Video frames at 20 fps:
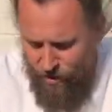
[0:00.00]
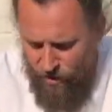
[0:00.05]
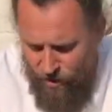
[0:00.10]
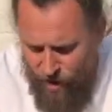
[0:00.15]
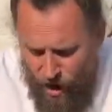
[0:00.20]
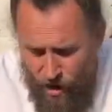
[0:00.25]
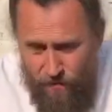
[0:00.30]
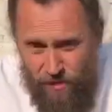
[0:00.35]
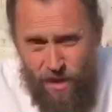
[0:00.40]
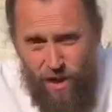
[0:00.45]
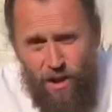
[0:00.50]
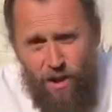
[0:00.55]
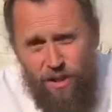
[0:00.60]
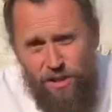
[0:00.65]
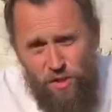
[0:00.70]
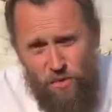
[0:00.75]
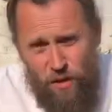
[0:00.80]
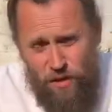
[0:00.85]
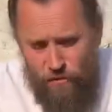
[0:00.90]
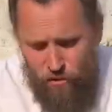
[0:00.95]
Over the last
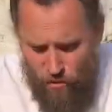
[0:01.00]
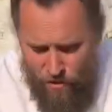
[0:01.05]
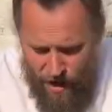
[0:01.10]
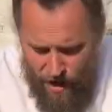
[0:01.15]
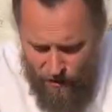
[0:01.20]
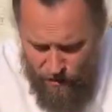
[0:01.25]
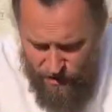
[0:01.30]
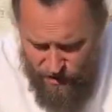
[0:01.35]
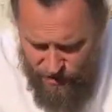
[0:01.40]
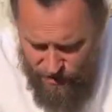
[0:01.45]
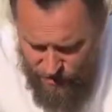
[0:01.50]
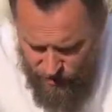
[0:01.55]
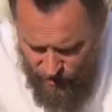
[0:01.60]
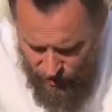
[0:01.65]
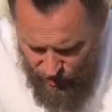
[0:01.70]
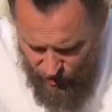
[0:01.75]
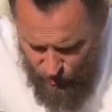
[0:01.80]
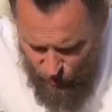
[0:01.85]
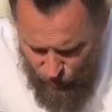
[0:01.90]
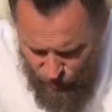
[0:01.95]
24 hours,
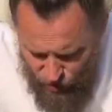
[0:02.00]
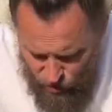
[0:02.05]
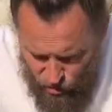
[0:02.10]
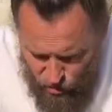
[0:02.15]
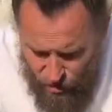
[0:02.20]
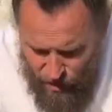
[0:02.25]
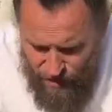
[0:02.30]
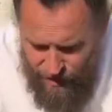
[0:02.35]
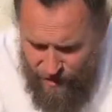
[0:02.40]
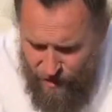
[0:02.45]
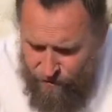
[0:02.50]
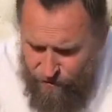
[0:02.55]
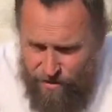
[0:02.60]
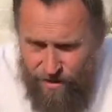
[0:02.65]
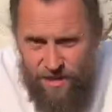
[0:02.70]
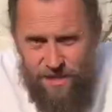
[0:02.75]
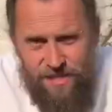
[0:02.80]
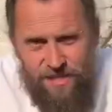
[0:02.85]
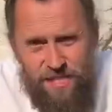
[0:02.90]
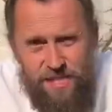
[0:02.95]
we tried different
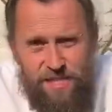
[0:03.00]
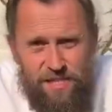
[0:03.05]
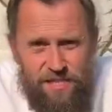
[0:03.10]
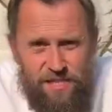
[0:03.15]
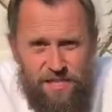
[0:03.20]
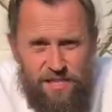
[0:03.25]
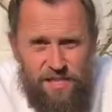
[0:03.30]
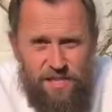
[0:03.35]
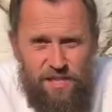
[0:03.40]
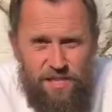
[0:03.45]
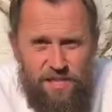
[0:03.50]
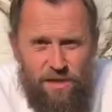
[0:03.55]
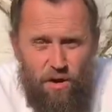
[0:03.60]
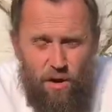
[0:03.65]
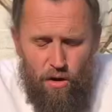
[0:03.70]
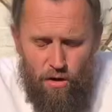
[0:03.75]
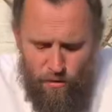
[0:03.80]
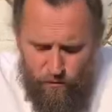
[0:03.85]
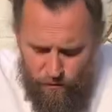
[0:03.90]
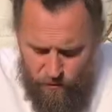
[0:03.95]
consistencies
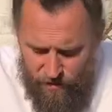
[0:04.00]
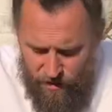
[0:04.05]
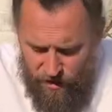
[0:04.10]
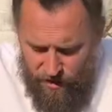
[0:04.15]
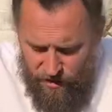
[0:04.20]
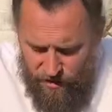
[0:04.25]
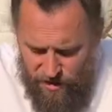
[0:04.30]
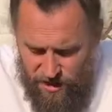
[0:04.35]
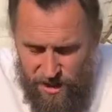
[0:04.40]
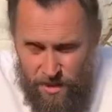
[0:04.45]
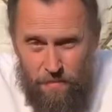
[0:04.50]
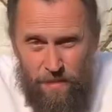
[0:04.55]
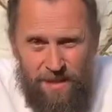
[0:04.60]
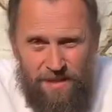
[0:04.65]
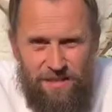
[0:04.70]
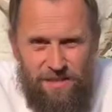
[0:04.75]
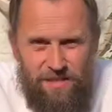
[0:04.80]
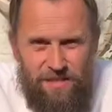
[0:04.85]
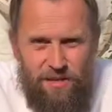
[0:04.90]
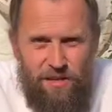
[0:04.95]
of
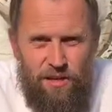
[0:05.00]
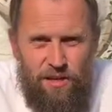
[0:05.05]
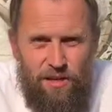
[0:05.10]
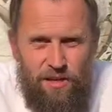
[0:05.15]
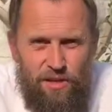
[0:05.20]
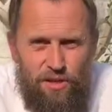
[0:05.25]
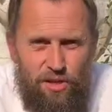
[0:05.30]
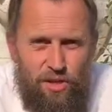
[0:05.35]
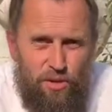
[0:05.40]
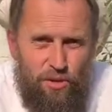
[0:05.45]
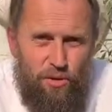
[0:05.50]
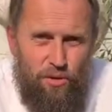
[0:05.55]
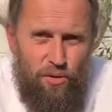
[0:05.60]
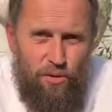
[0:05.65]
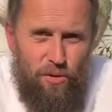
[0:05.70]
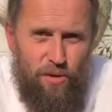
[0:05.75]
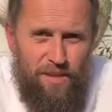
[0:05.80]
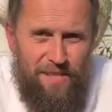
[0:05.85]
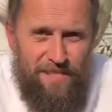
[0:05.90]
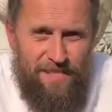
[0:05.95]
cement to
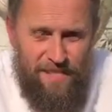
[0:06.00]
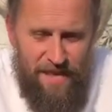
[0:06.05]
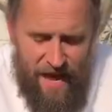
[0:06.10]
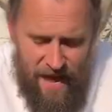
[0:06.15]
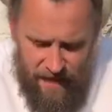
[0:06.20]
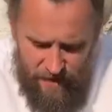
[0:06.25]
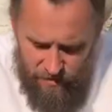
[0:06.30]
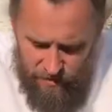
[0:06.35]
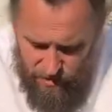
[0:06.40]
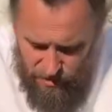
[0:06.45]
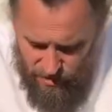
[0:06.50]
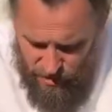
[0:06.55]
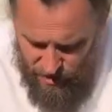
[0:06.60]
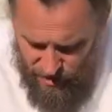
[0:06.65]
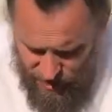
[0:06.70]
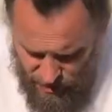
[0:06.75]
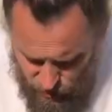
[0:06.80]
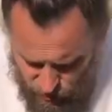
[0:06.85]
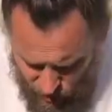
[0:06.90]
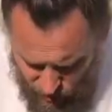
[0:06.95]
sand. So
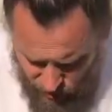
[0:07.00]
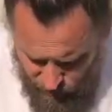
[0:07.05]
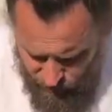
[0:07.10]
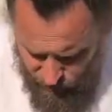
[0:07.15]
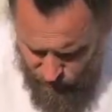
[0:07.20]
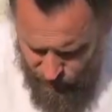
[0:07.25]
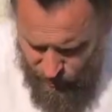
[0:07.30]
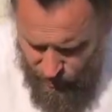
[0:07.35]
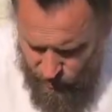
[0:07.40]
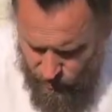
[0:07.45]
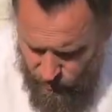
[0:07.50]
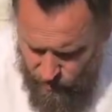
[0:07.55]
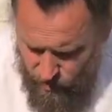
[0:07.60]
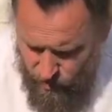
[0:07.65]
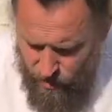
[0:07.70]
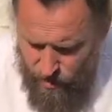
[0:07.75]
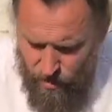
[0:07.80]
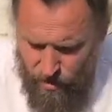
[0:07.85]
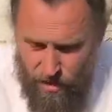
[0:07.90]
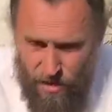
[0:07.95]
this one
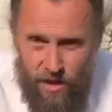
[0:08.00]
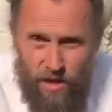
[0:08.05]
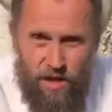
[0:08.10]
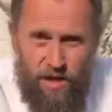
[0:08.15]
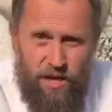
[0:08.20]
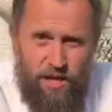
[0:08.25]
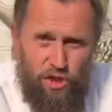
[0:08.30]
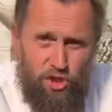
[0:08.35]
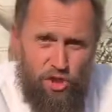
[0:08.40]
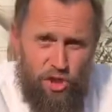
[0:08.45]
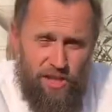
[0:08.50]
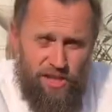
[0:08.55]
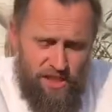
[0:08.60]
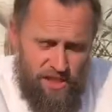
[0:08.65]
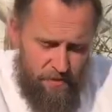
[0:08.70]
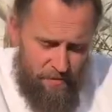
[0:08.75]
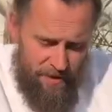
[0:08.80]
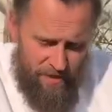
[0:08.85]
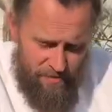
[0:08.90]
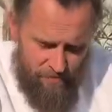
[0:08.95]
is just
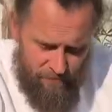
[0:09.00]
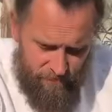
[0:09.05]
cement.